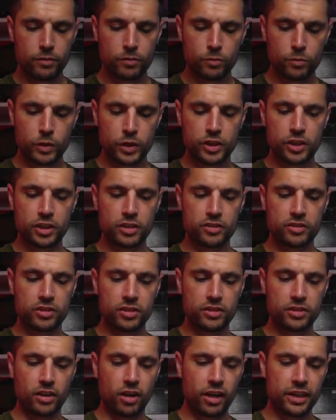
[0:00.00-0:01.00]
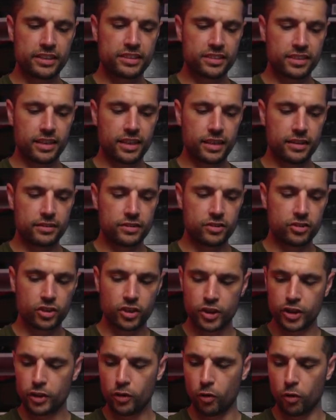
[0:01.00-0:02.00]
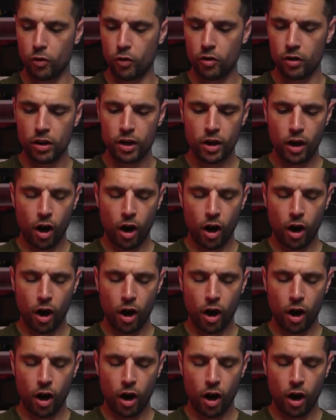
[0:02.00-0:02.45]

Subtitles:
which is nice and secure,